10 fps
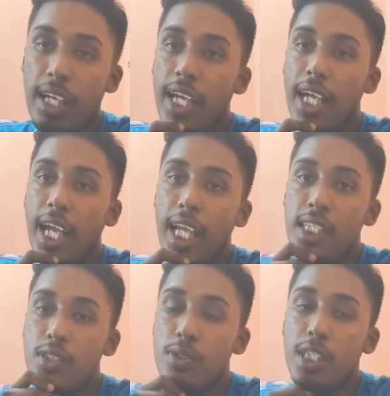and
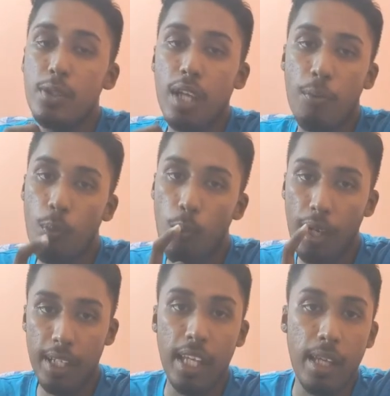should need to have
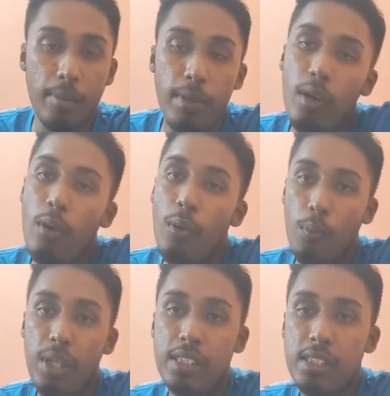one aim,
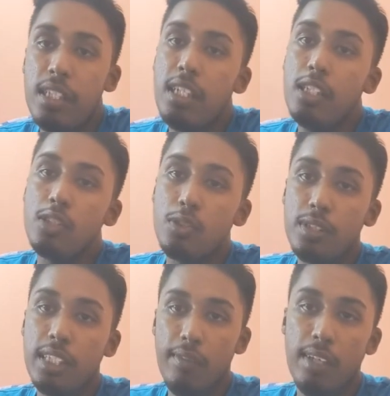which to
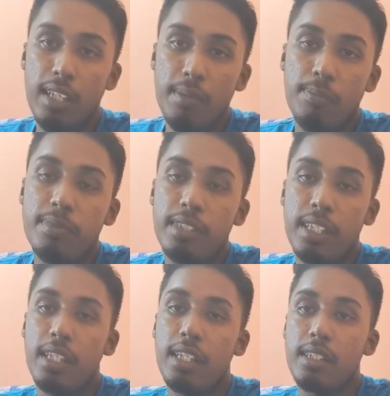develop
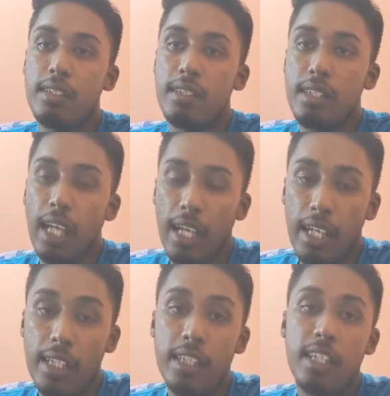their
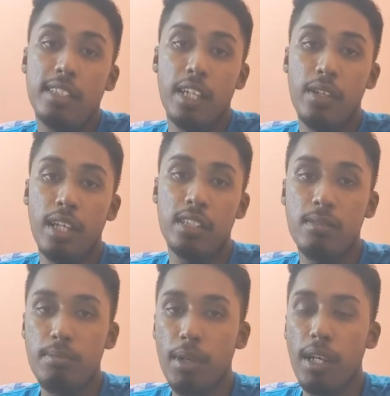country's
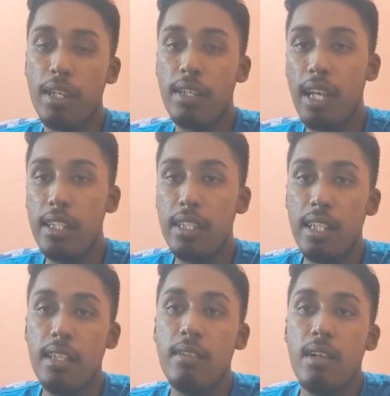education by
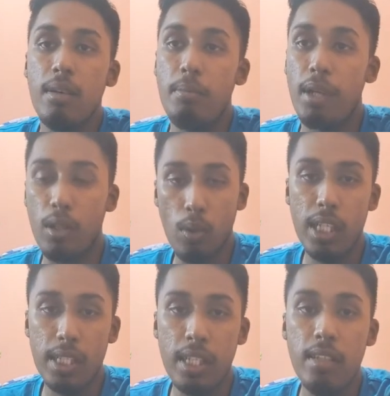
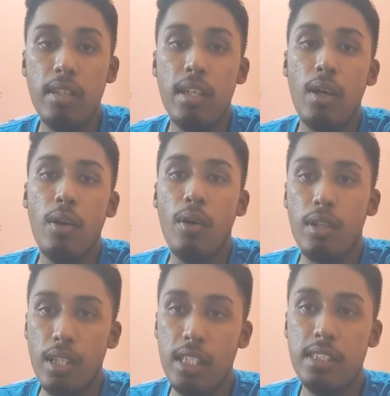connecting
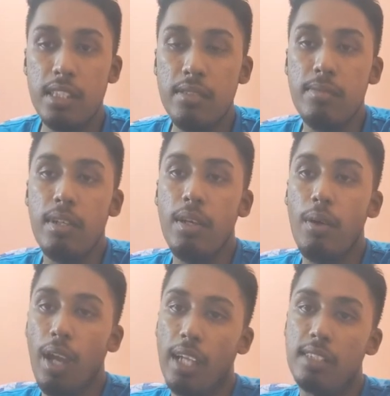religion
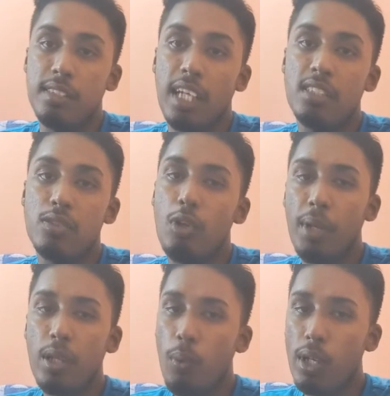and science, no
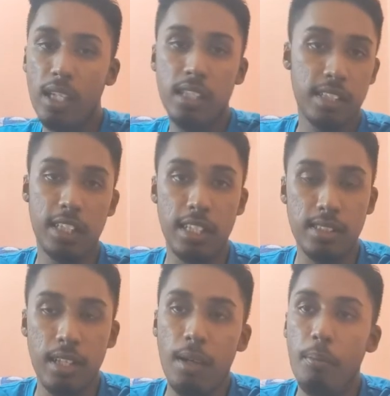matter what religion it is,
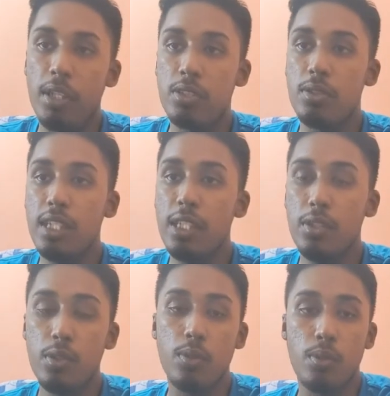but should need
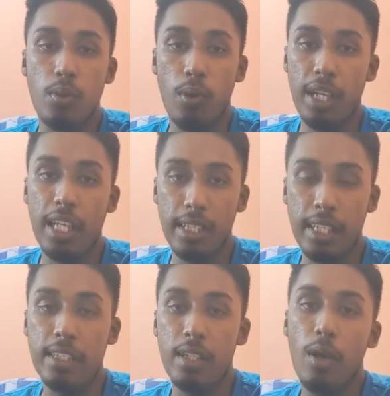to connect
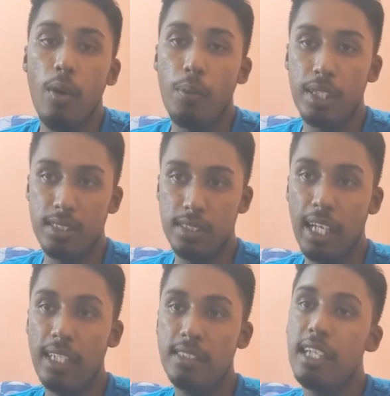it with
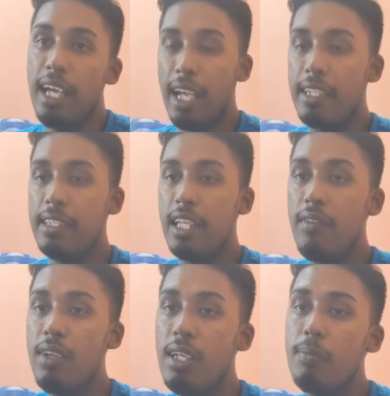science and
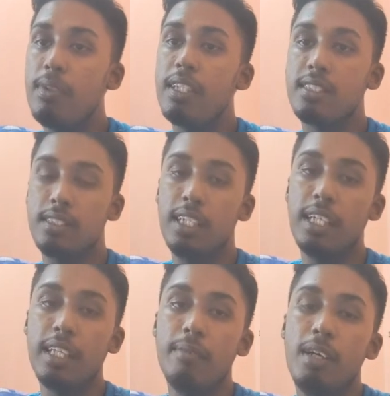develop the
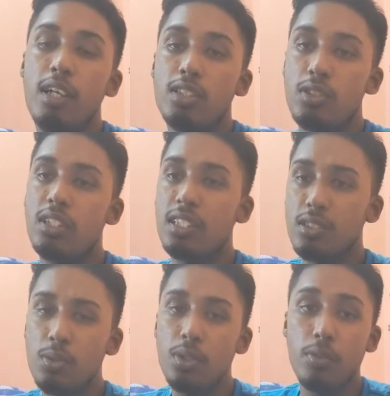study, so that the
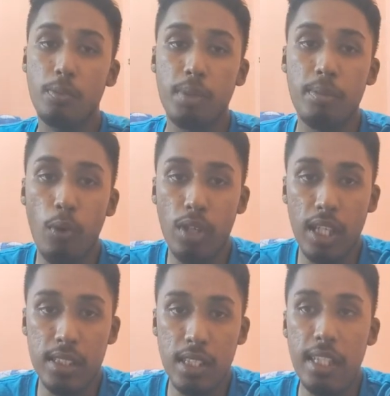student would be more
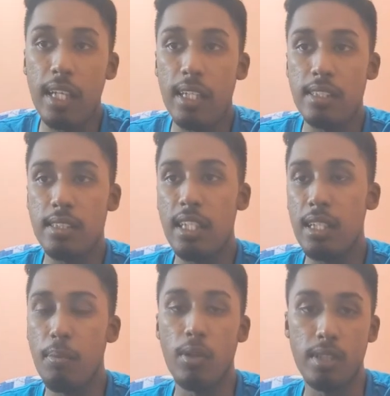easily understand
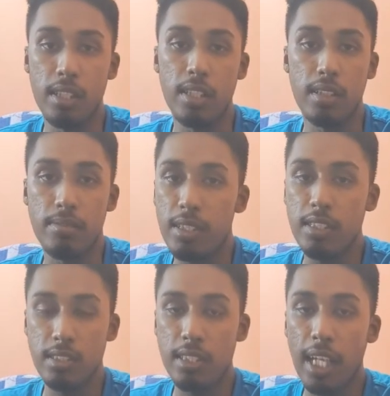about the
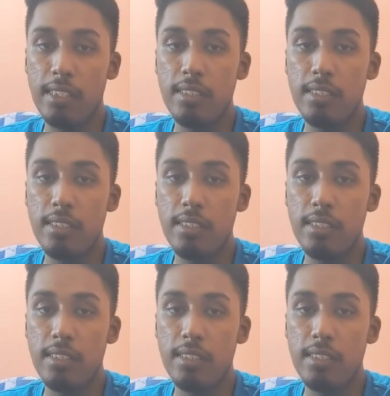science